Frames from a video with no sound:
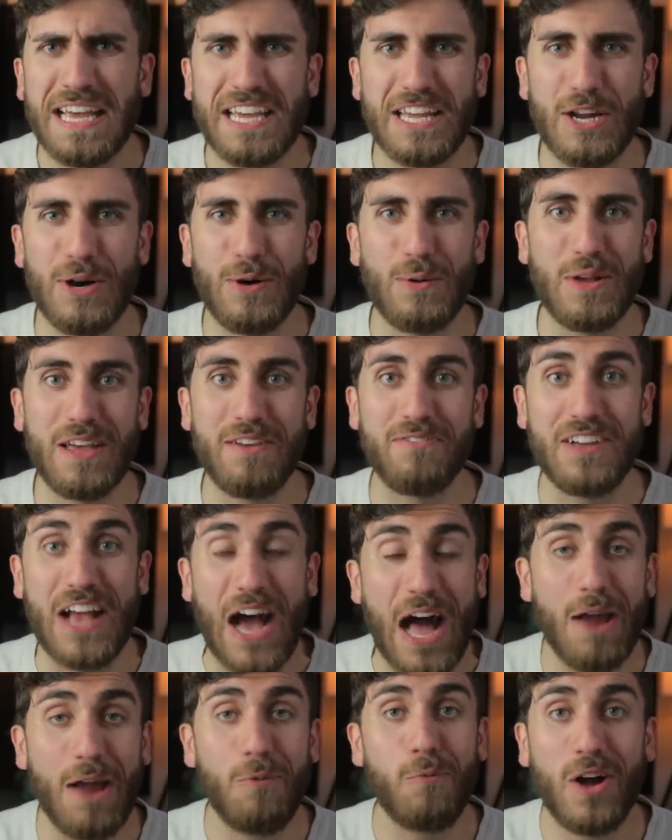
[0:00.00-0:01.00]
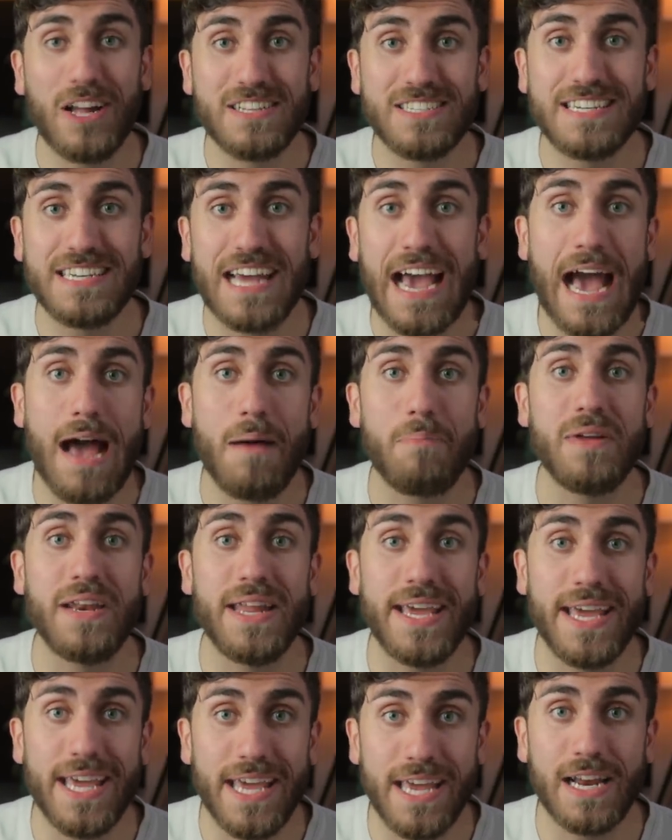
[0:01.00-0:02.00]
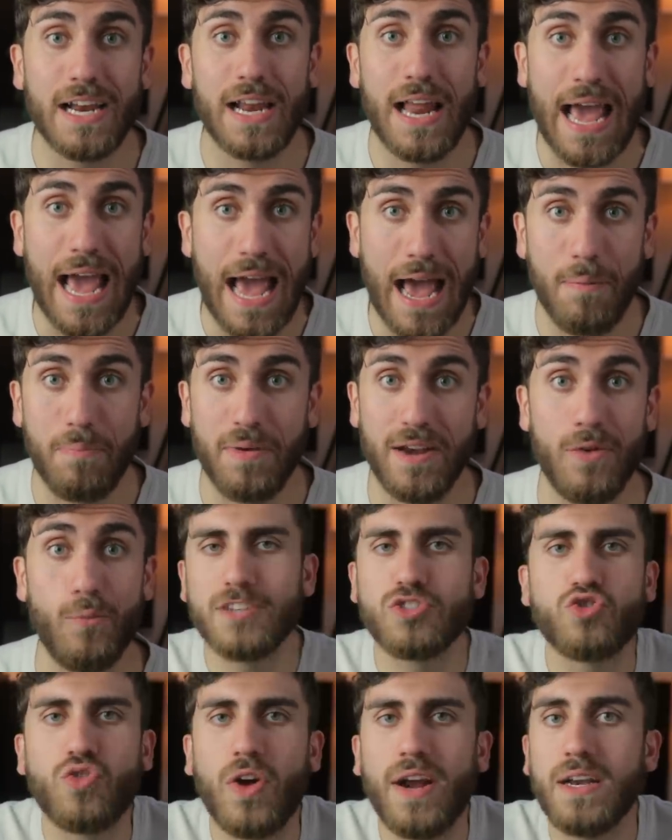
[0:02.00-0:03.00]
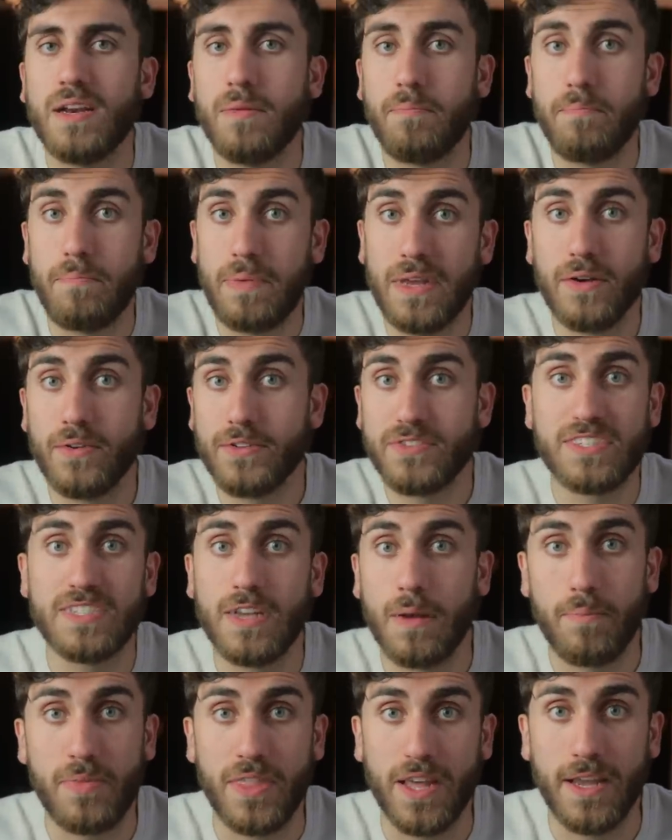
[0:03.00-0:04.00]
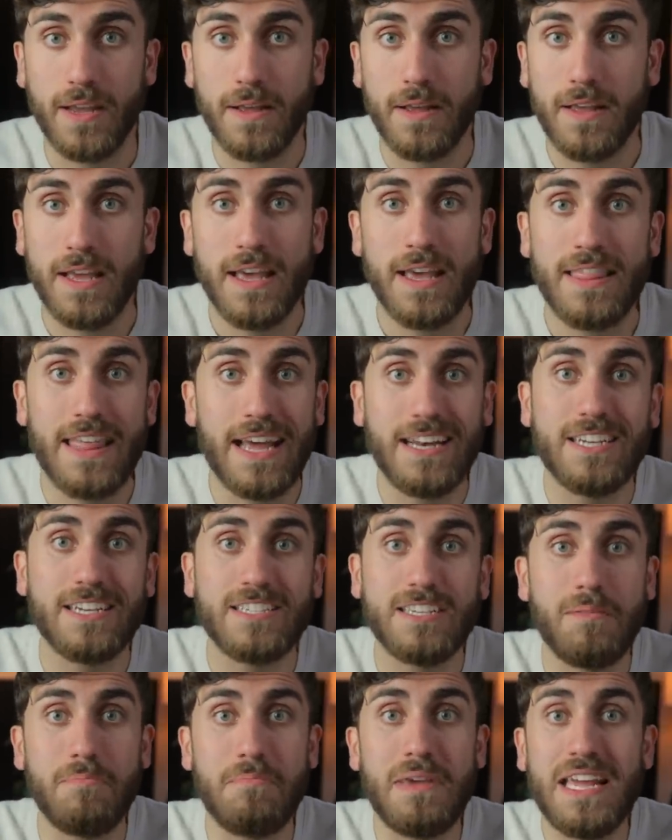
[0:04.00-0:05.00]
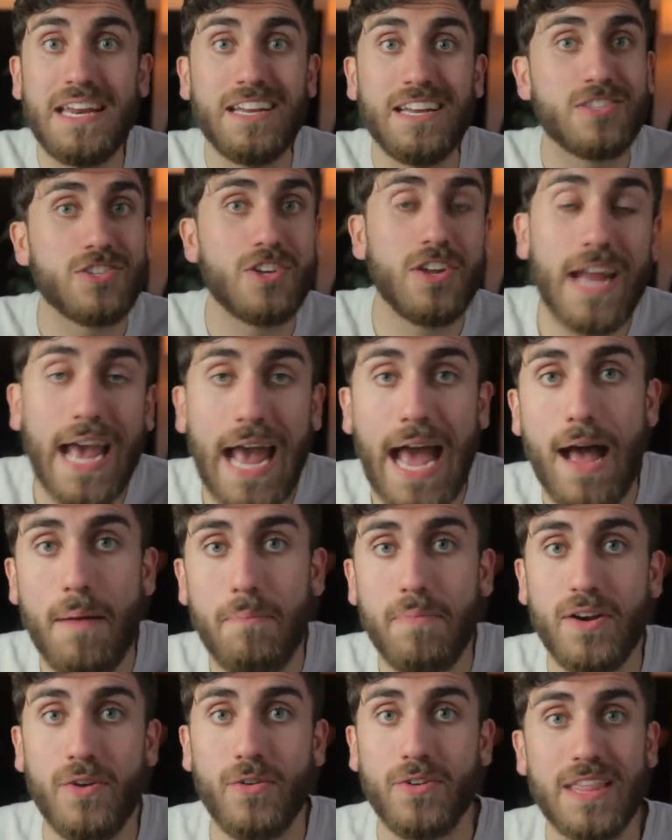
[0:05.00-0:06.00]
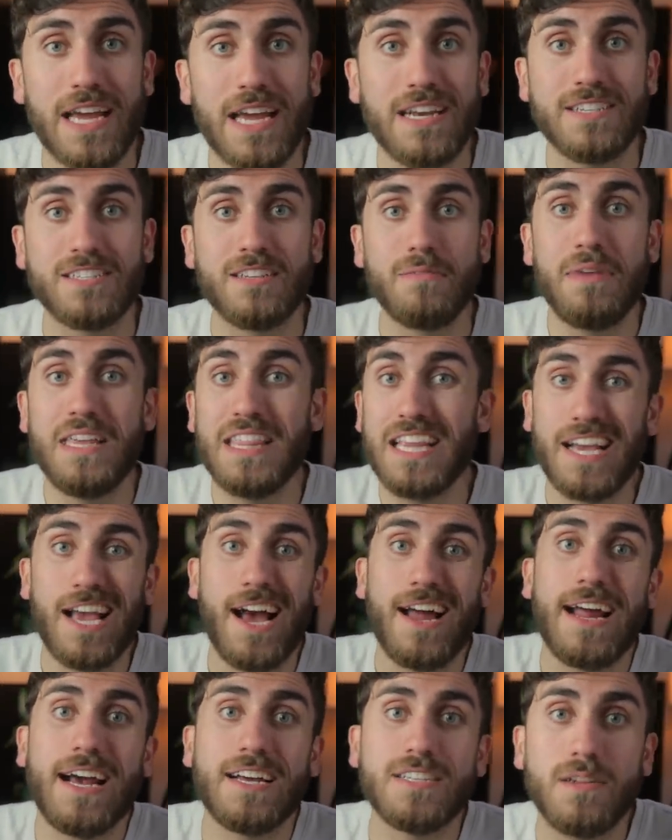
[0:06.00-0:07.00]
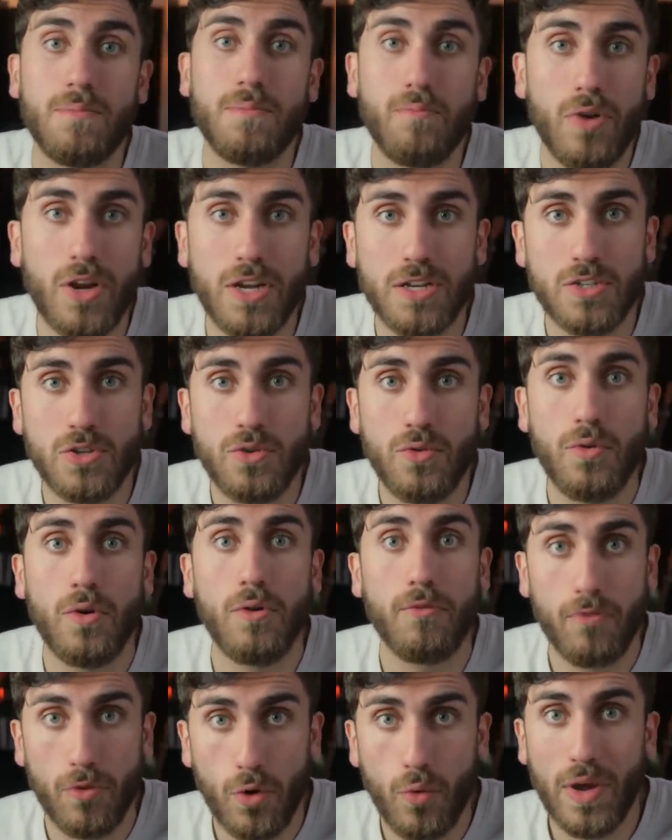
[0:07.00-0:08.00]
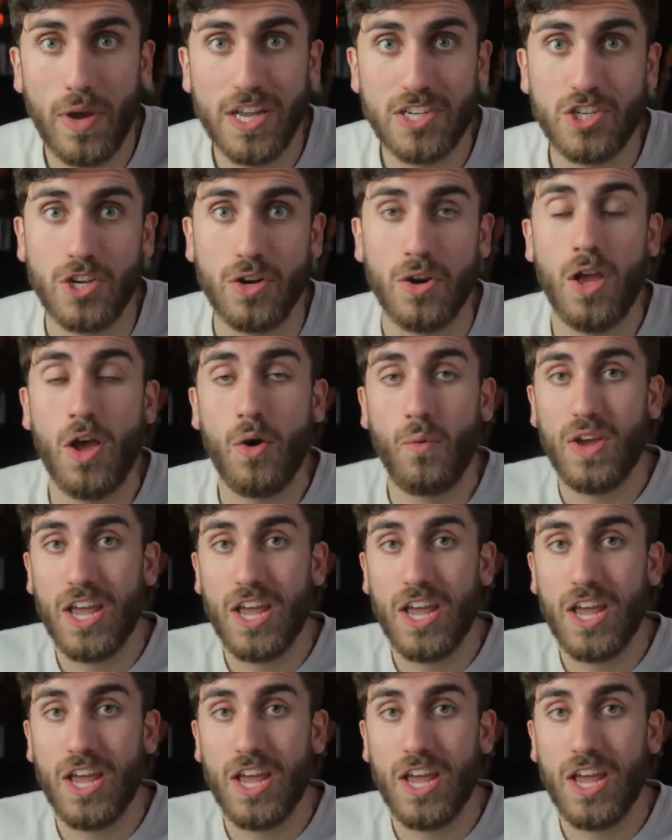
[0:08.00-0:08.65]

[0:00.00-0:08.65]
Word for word: You know, if God wants it to happen, it'll happen. Us trying to build something, that doesn't mean it's going to happen, or that doesn't mean that God has to bring it to fruition.